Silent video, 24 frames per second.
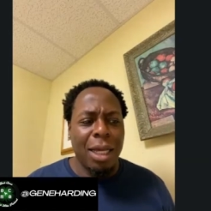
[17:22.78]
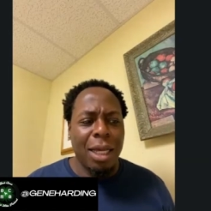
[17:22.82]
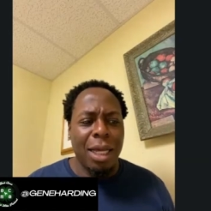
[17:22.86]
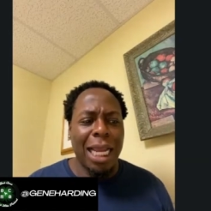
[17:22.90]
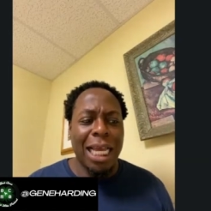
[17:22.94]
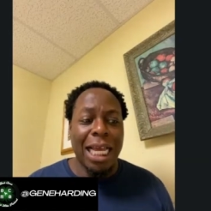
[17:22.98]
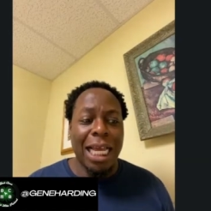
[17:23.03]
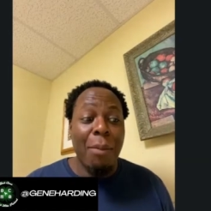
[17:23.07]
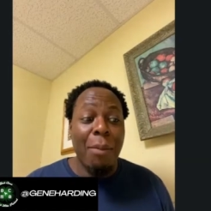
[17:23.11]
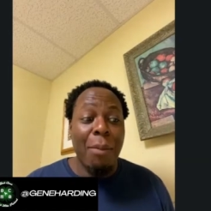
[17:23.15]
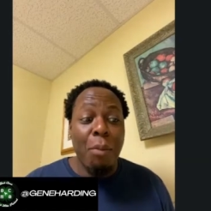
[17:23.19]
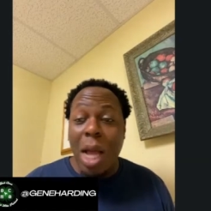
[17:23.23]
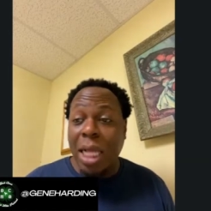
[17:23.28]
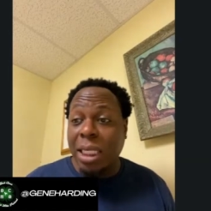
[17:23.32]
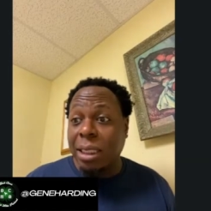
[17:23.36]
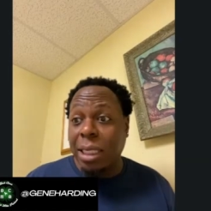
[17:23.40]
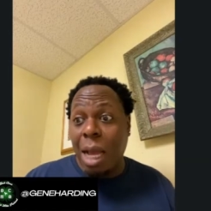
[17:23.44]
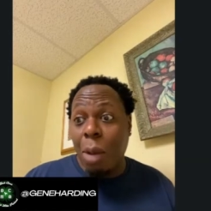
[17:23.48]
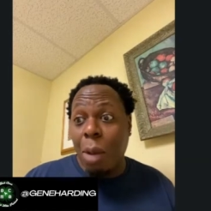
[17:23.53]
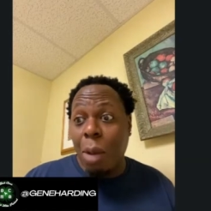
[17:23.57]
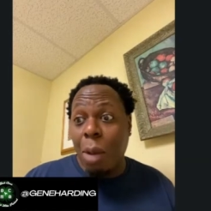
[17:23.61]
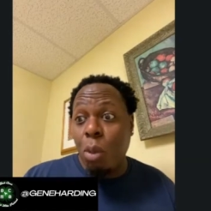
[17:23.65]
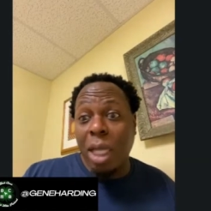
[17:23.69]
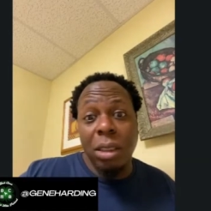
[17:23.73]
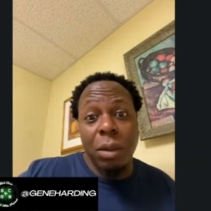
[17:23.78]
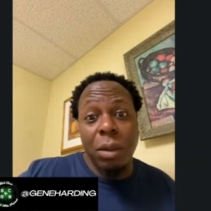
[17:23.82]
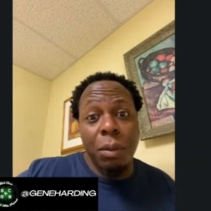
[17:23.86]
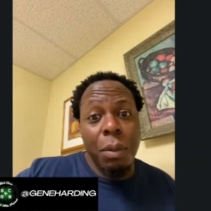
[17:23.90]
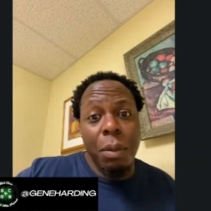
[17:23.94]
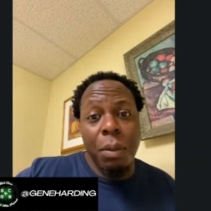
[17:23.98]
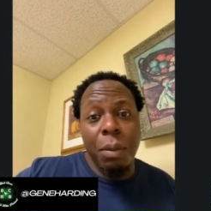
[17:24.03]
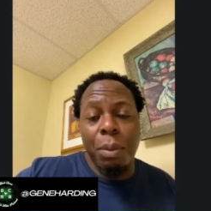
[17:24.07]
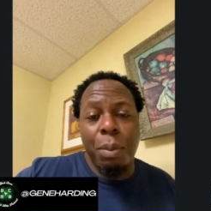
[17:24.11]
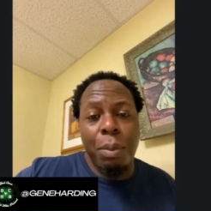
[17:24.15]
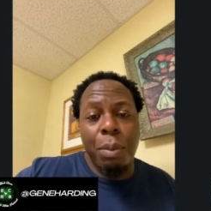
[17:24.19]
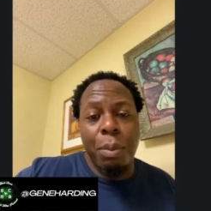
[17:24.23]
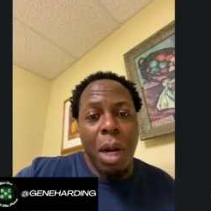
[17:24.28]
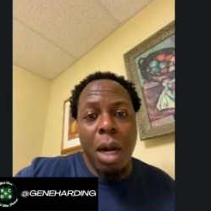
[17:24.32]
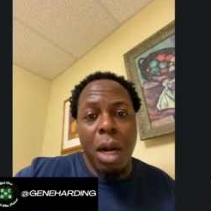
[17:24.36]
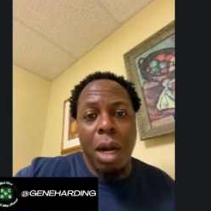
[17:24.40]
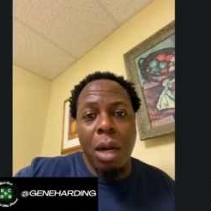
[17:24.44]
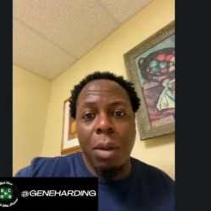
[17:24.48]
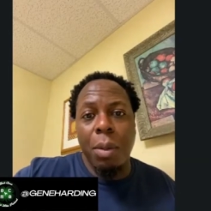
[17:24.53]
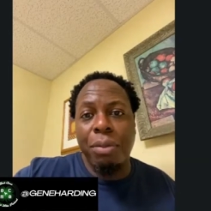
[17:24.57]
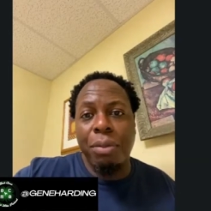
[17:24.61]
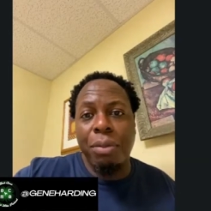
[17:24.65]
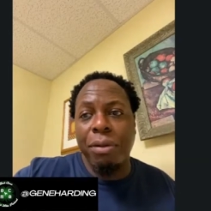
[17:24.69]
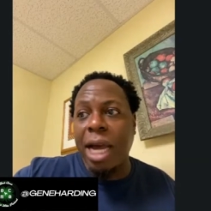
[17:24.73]
like, I'm watching
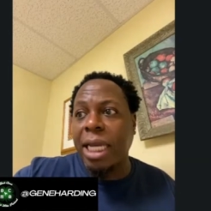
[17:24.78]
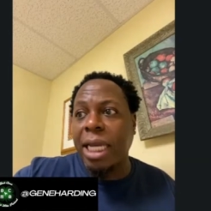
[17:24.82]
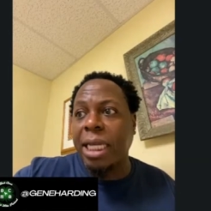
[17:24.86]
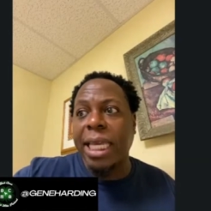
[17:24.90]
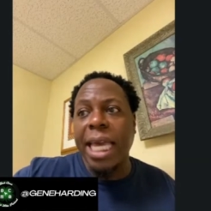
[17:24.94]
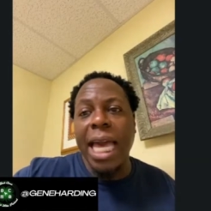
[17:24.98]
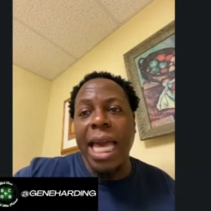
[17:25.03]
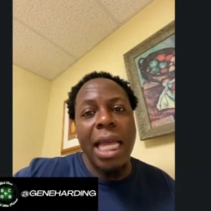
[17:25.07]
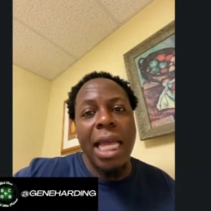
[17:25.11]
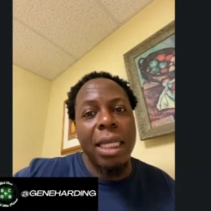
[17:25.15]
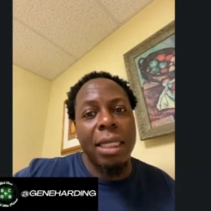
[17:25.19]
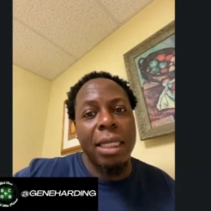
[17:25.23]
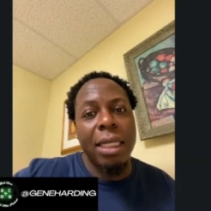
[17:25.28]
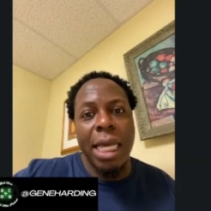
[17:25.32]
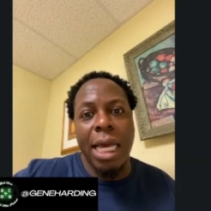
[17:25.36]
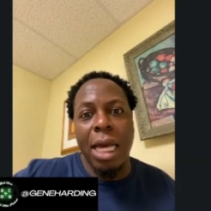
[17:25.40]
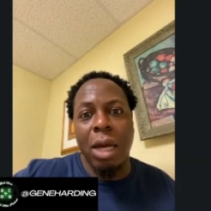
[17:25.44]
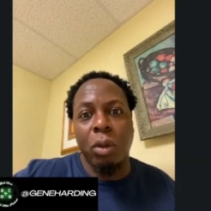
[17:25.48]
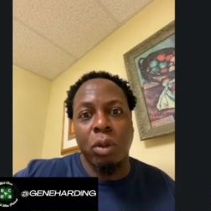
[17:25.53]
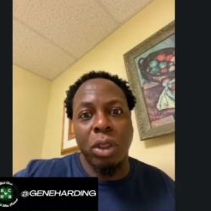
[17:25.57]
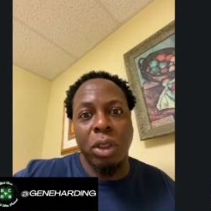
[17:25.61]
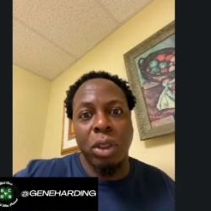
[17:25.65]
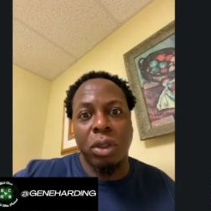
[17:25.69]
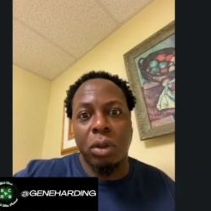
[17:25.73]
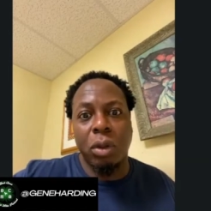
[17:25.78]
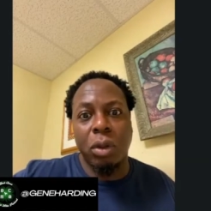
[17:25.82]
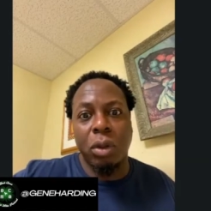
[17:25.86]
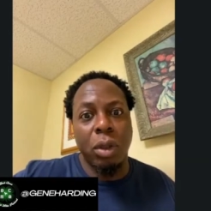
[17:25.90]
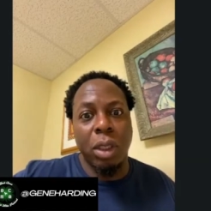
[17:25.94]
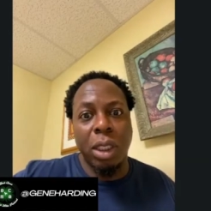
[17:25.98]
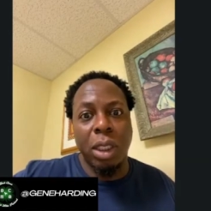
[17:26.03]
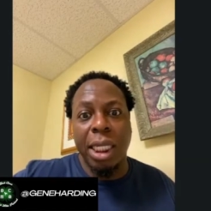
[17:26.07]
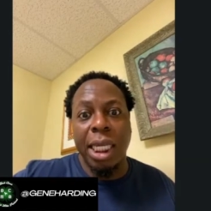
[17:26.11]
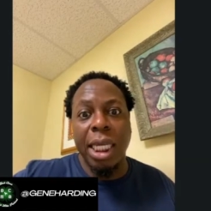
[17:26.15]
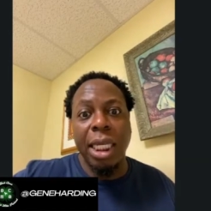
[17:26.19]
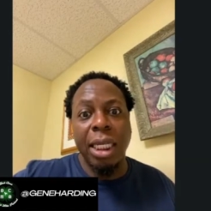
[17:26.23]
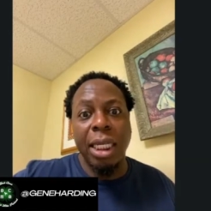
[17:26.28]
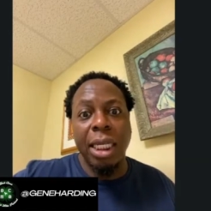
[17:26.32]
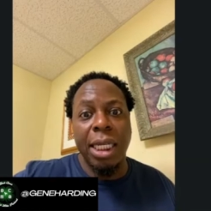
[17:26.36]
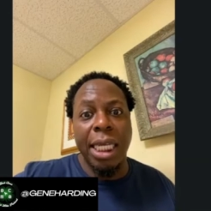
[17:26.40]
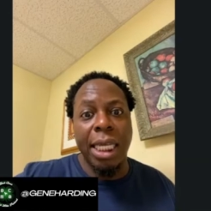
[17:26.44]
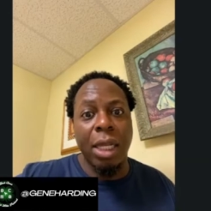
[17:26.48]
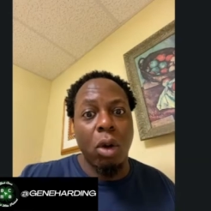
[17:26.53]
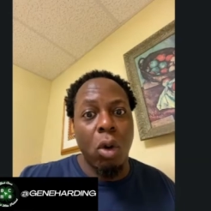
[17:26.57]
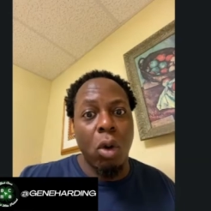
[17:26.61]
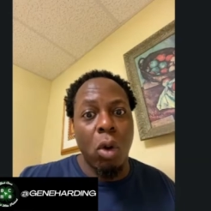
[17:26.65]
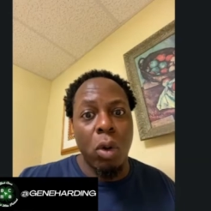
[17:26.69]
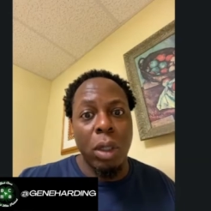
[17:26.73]
Brian Callen now, just killing
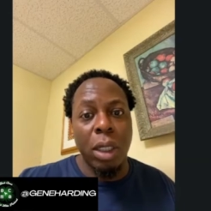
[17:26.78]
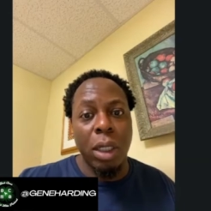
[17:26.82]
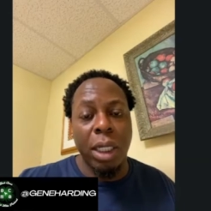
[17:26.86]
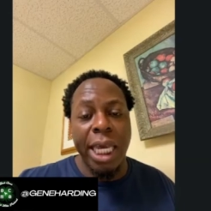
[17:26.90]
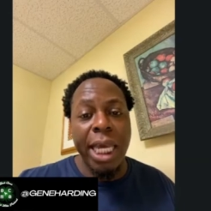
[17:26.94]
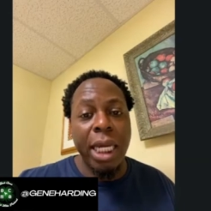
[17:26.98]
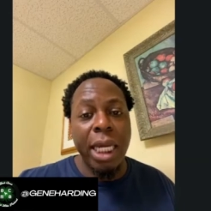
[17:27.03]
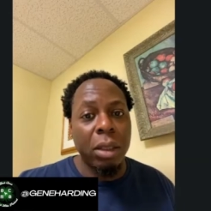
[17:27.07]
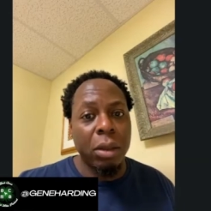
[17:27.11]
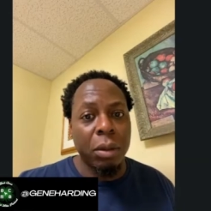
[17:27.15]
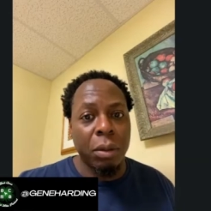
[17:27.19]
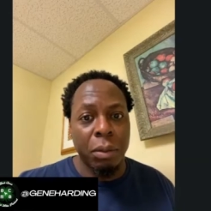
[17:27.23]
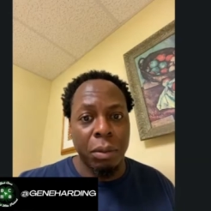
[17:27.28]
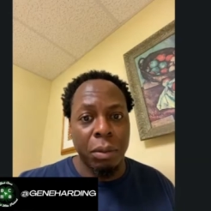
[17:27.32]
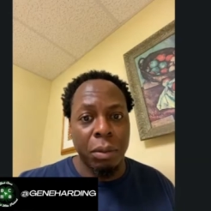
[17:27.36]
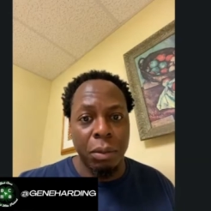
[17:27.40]
it on Kingdom.